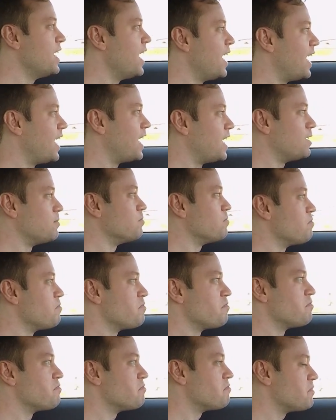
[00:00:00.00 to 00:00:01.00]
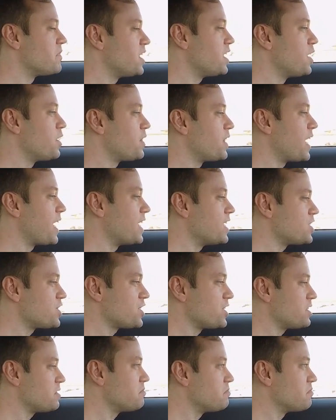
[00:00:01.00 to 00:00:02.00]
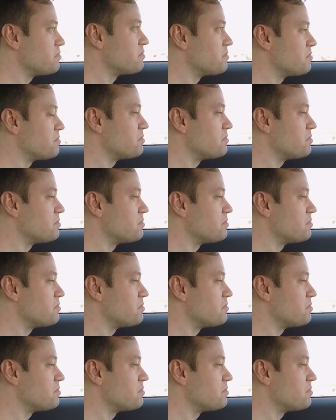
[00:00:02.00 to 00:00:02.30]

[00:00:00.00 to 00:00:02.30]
Um, you know, the engine